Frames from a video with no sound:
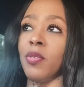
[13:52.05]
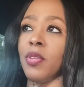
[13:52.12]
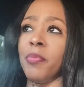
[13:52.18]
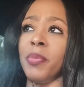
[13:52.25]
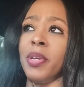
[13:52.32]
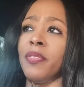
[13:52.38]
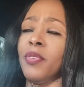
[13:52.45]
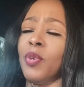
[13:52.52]

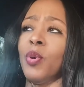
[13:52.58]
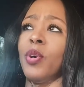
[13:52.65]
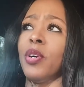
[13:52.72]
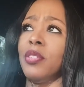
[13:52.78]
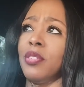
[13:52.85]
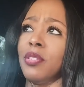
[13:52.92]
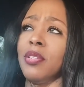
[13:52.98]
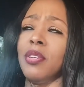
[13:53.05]
Of
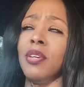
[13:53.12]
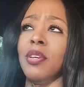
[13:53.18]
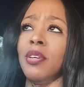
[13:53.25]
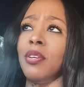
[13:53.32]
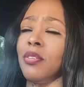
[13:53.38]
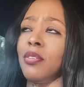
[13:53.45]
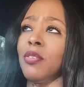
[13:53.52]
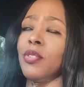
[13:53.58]
course,
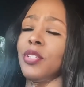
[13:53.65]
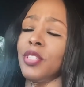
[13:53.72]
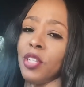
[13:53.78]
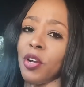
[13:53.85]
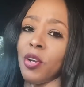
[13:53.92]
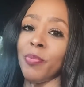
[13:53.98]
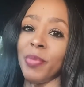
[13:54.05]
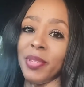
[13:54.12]

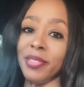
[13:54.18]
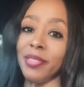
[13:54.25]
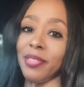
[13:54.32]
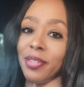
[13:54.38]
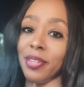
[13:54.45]
discernment